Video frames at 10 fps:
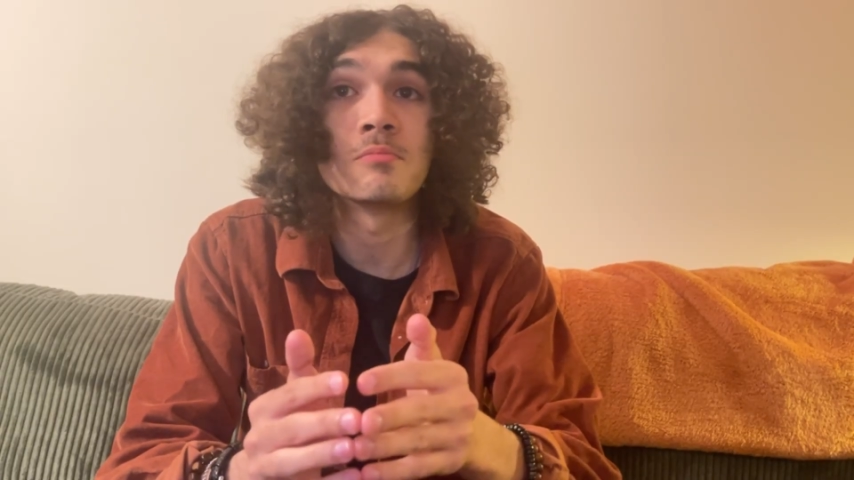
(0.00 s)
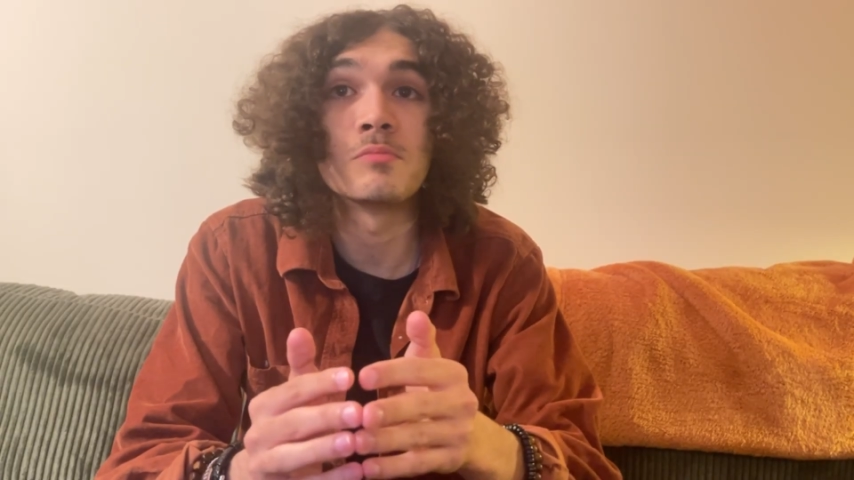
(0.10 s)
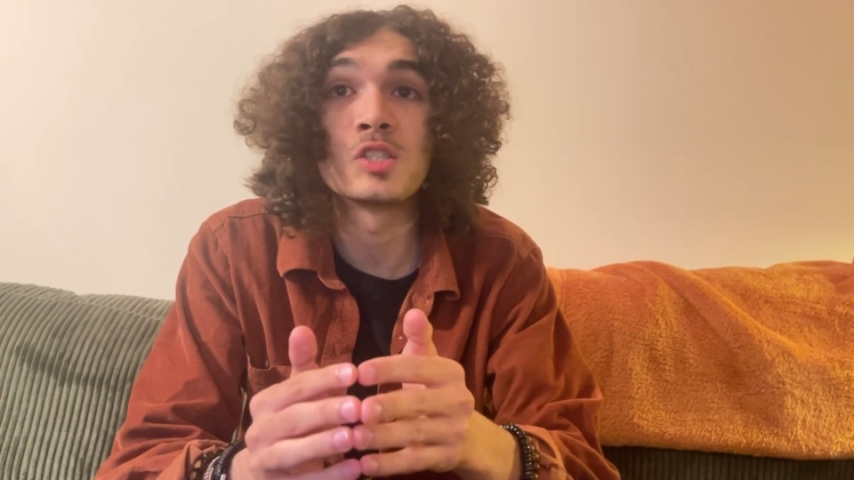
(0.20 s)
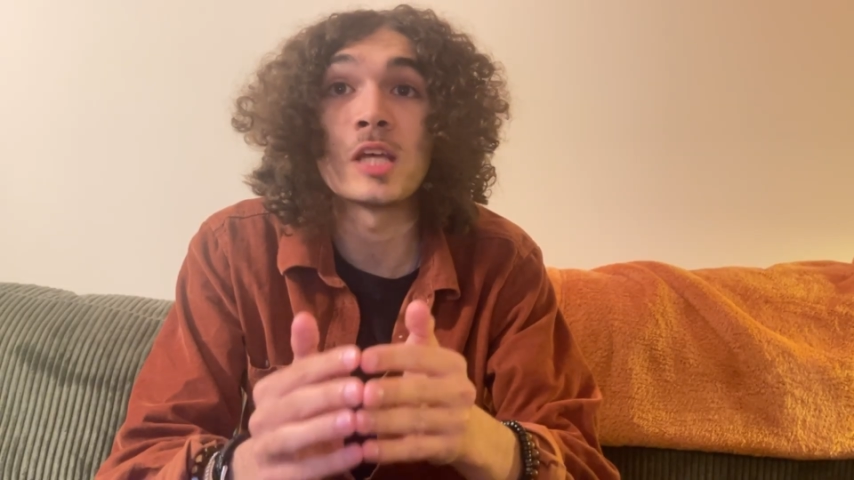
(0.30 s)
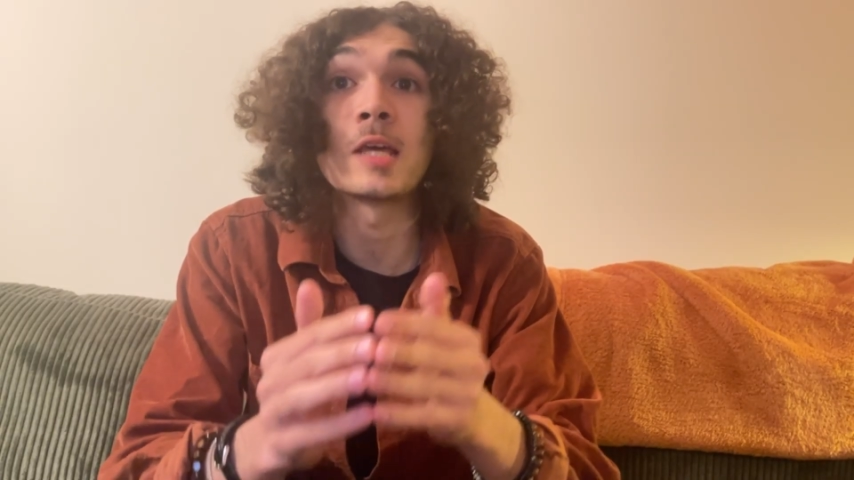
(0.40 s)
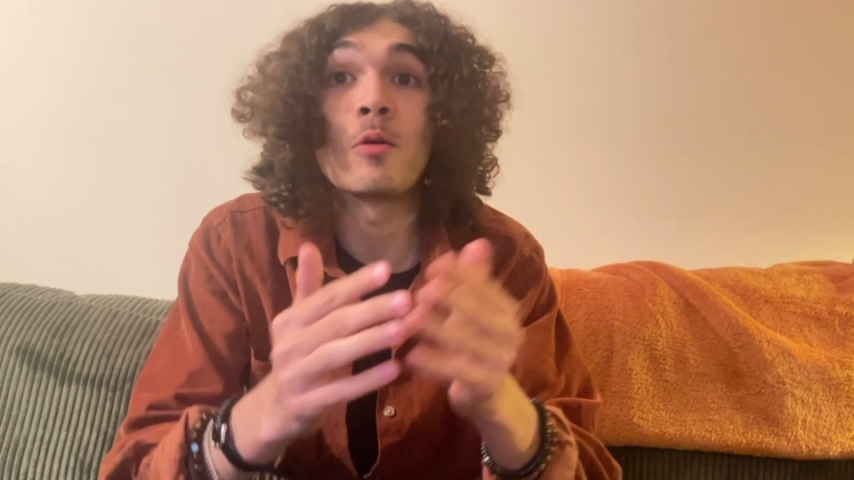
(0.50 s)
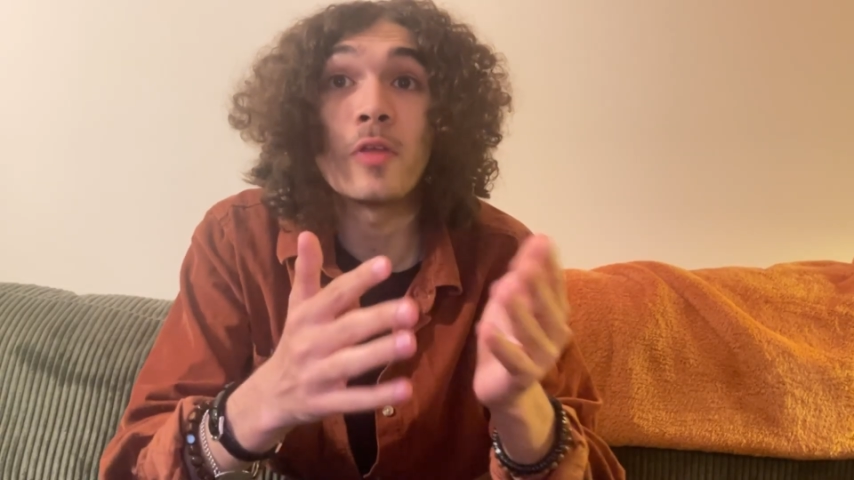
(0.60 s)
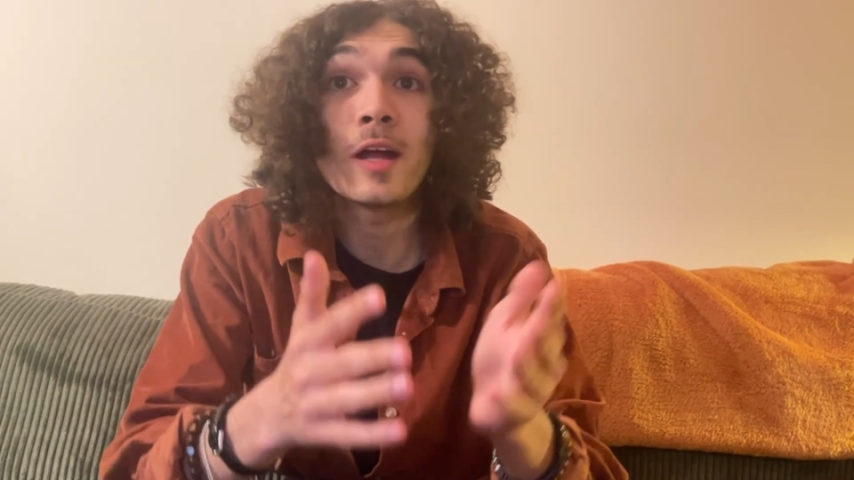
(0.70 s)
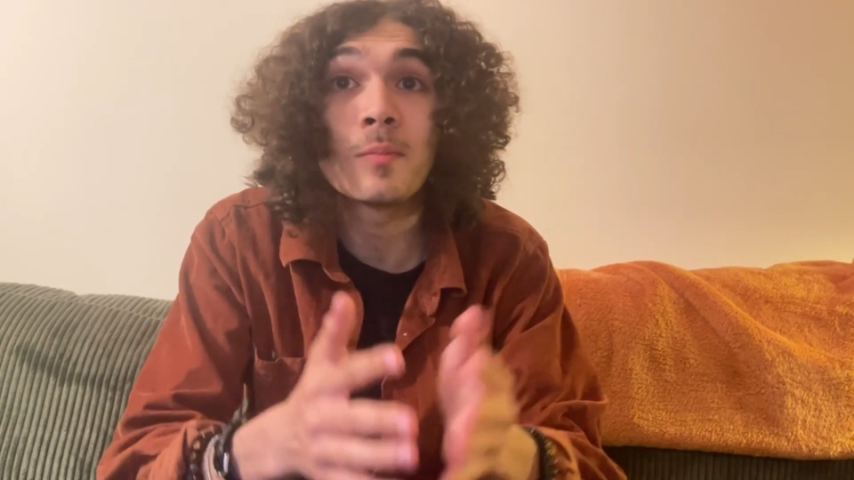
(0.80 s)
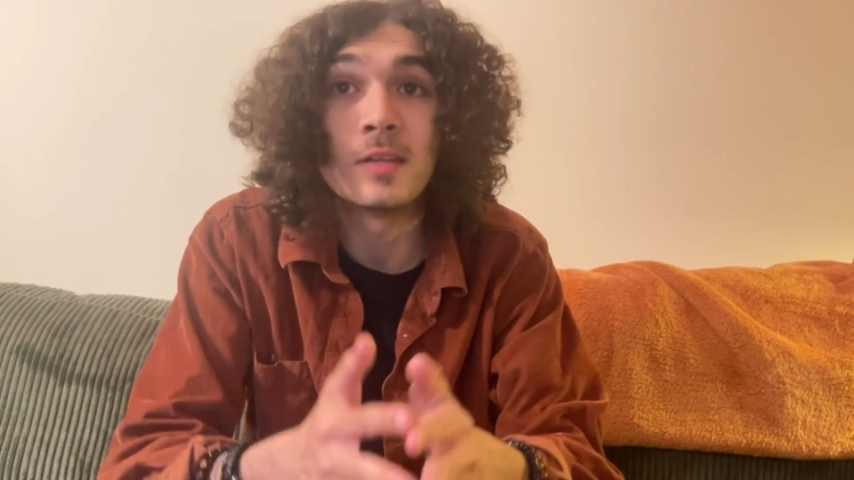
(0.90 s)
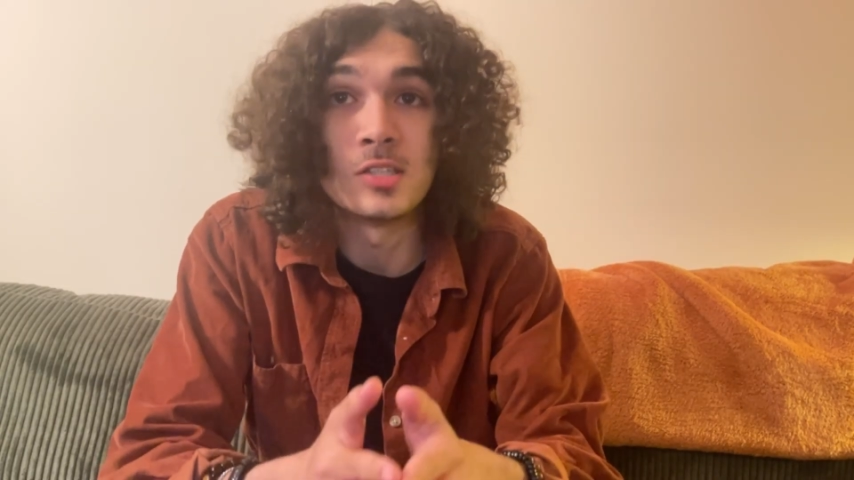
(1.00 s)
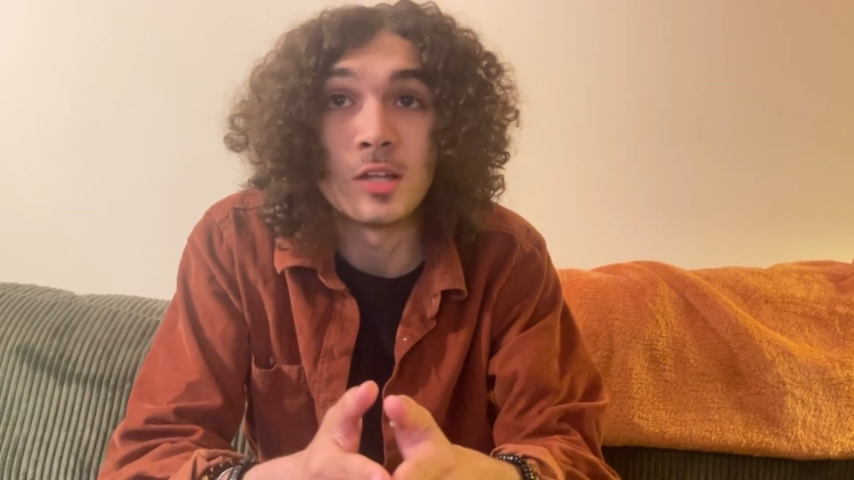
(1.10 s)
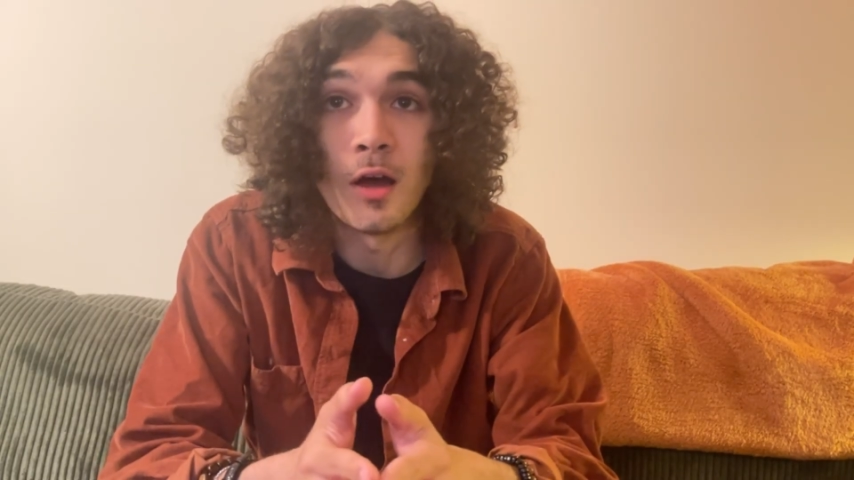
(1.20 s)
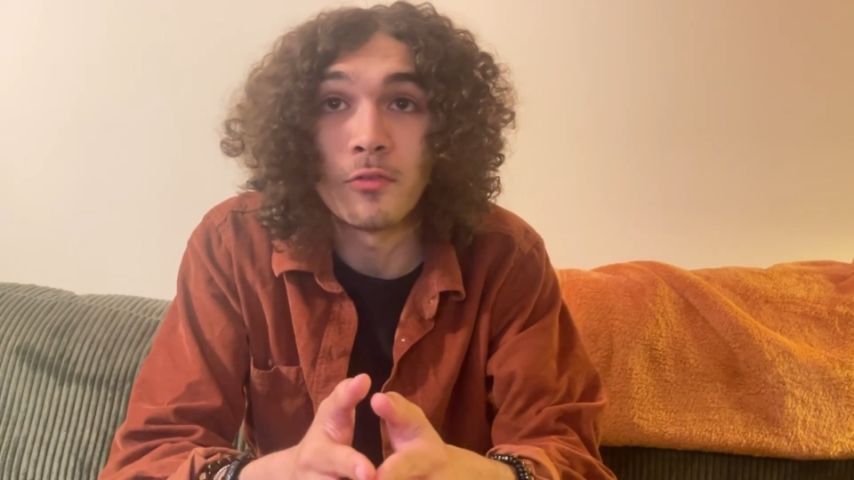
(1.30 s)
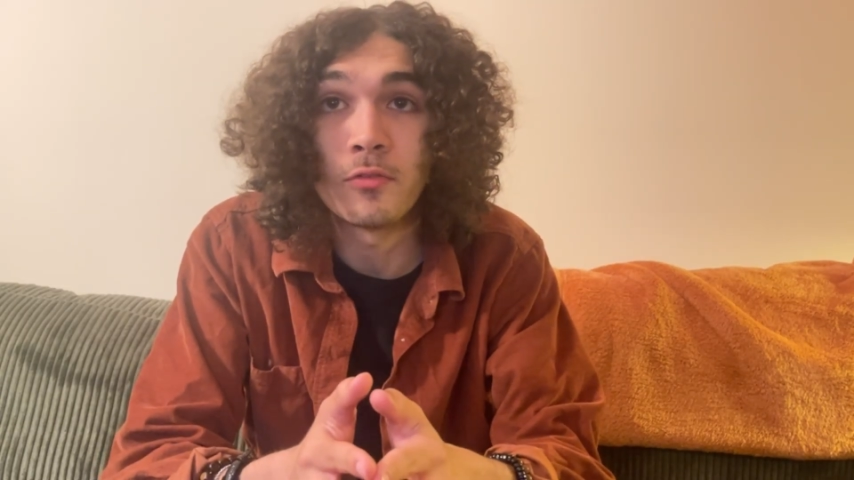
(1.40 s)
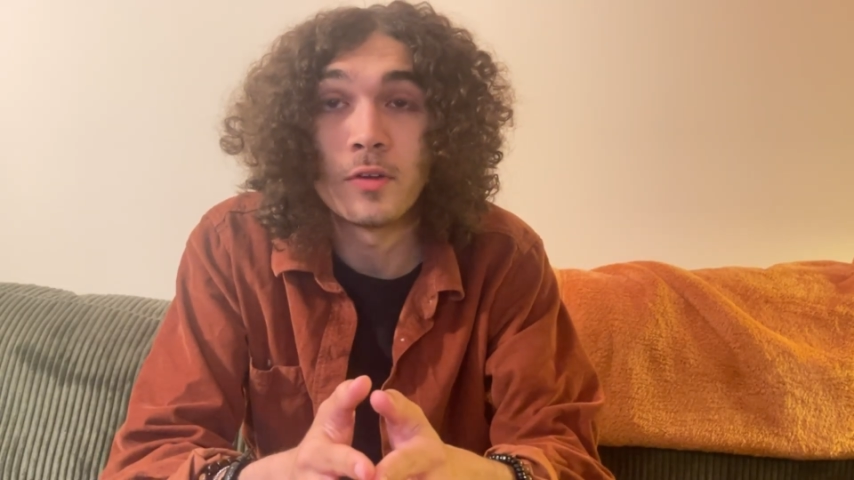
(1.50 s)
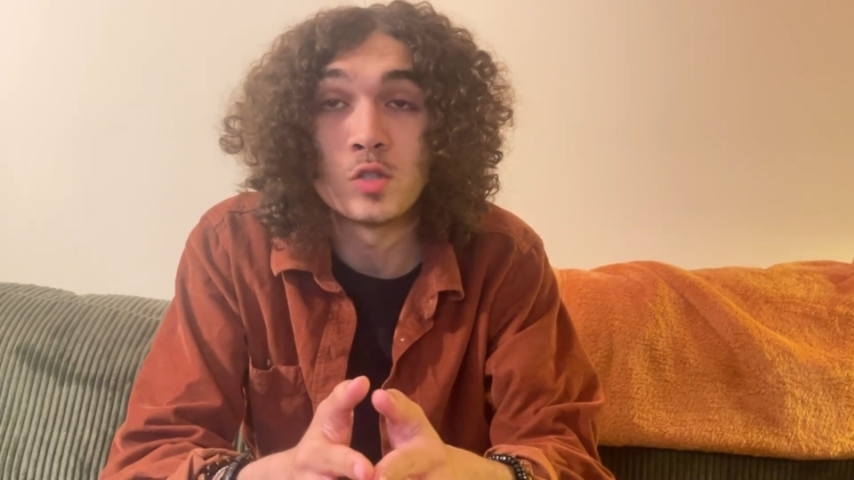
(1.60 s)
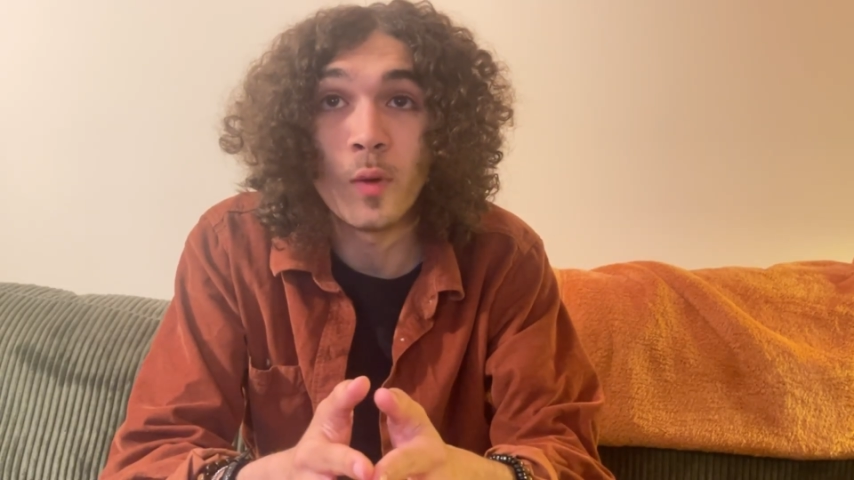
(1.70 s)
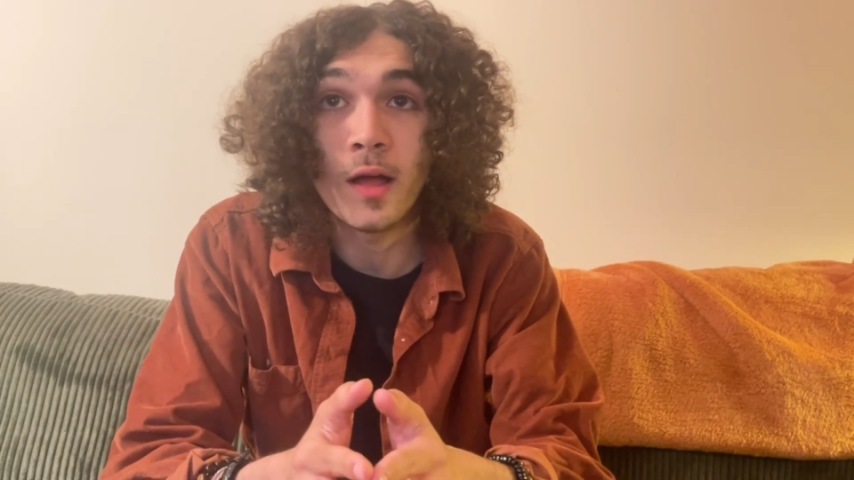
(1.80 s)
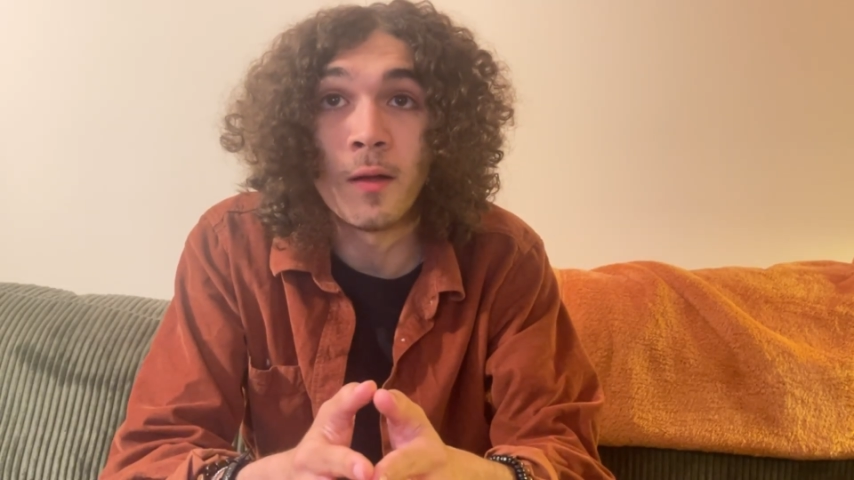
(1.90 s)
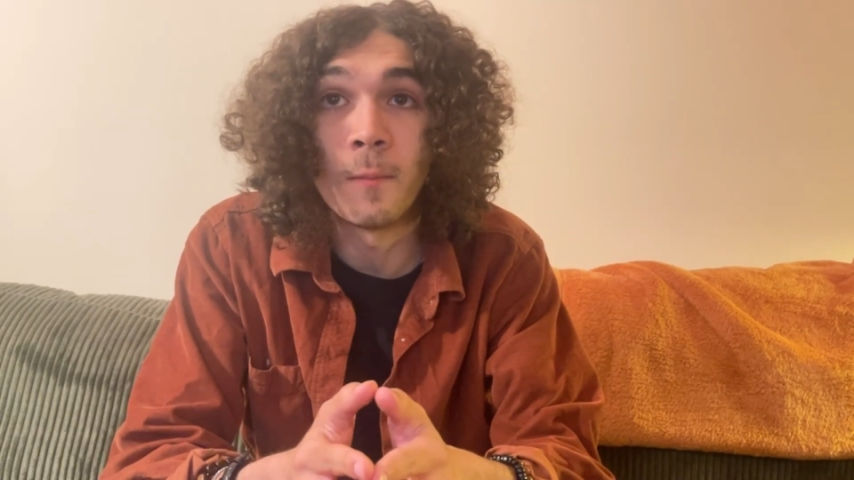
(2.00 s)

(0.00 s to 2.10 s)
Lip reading: psychotherapy stuff as well.